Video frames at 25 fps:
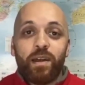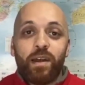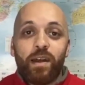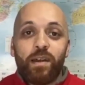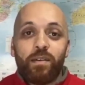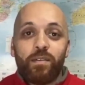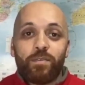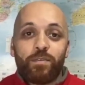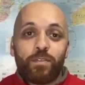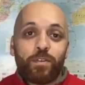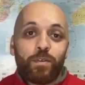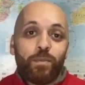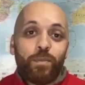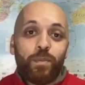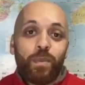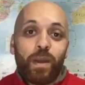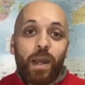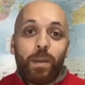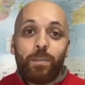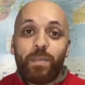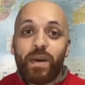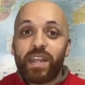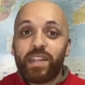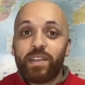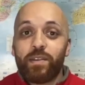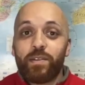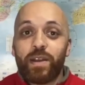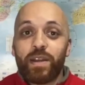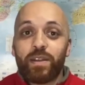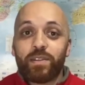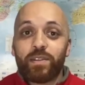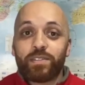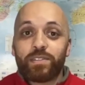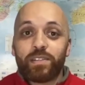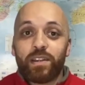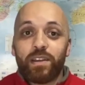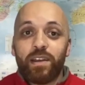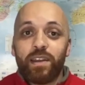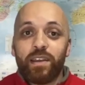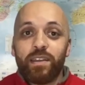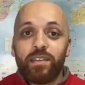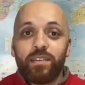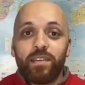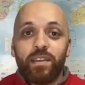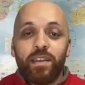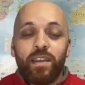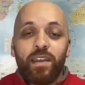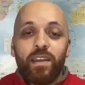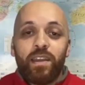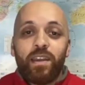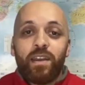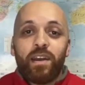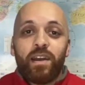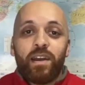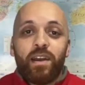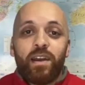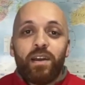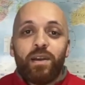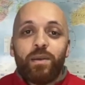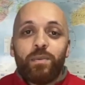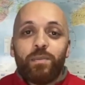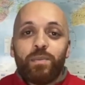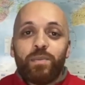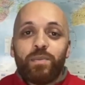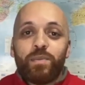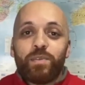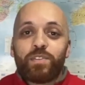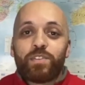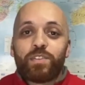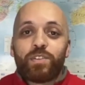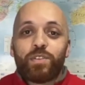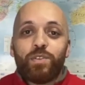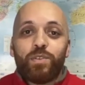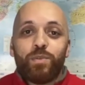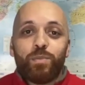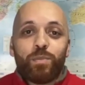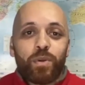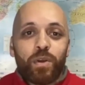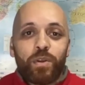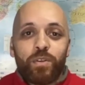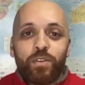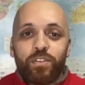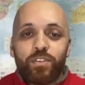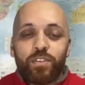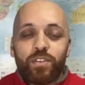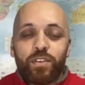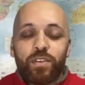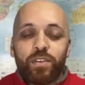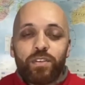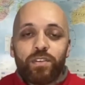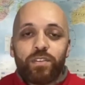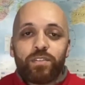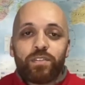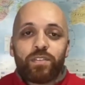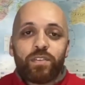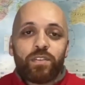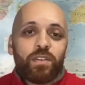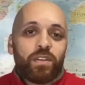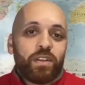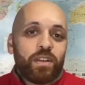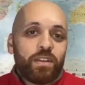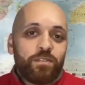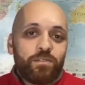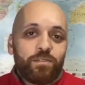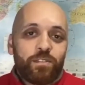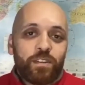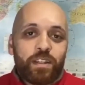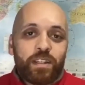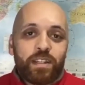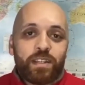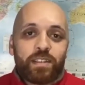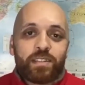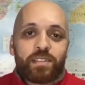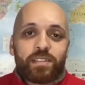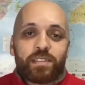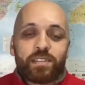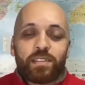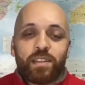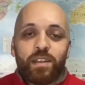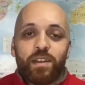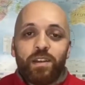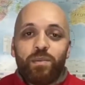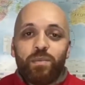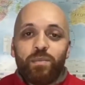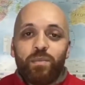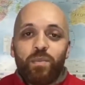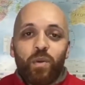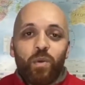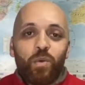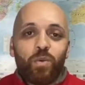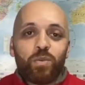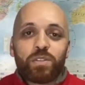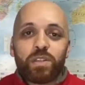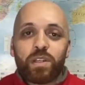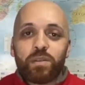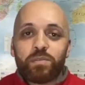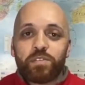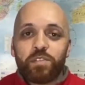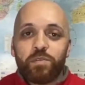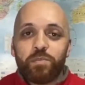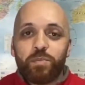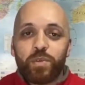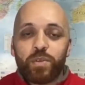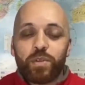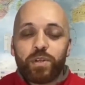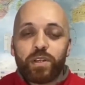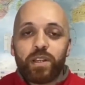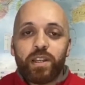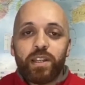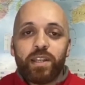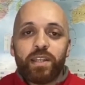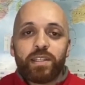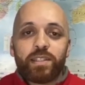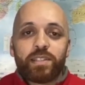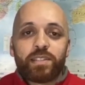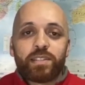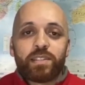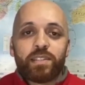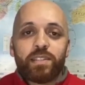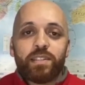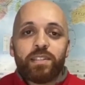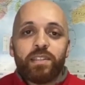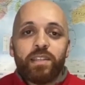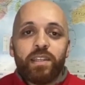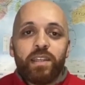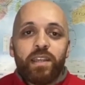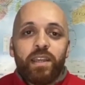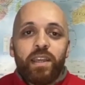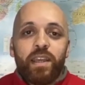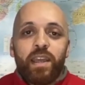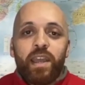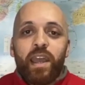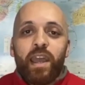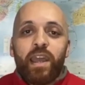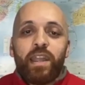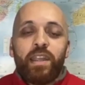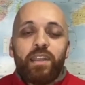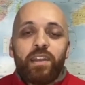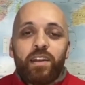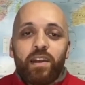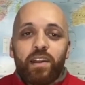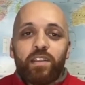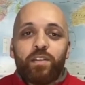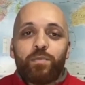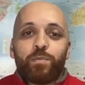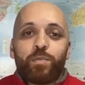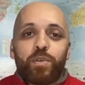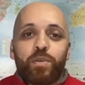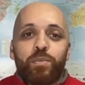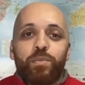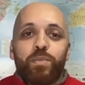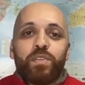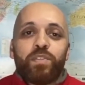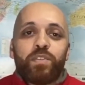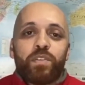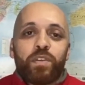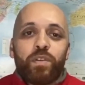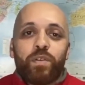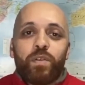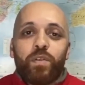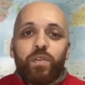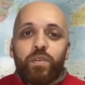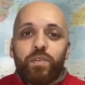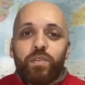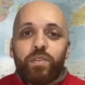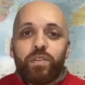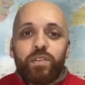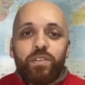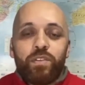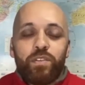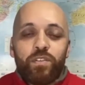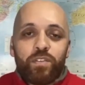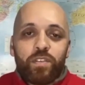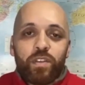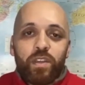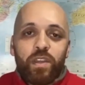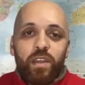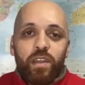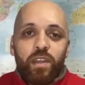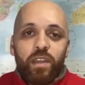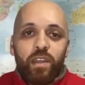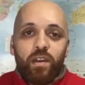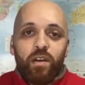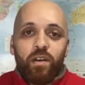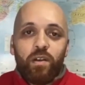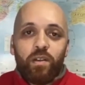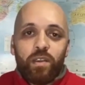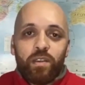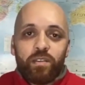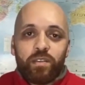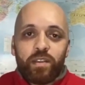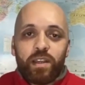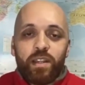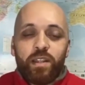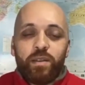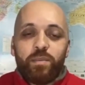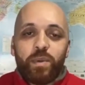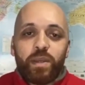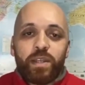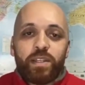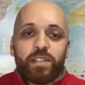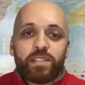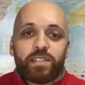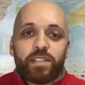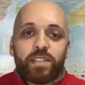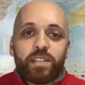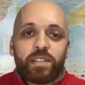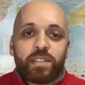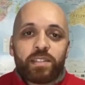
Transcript: from a banner outside, to brochures, to leaflets, all types of booklets, and any kind of print material that you see on a daily basis.